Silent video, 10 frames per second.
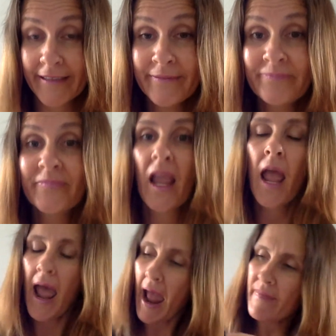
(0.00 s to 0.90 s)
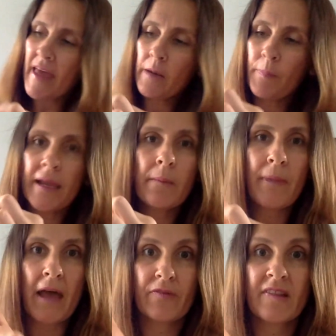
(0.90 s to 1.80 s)
and that'd be
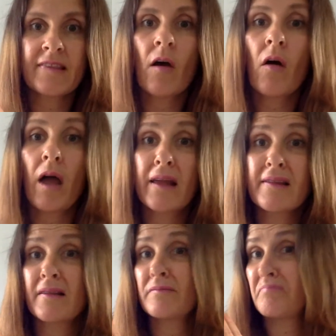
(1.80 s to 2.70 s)
about the size,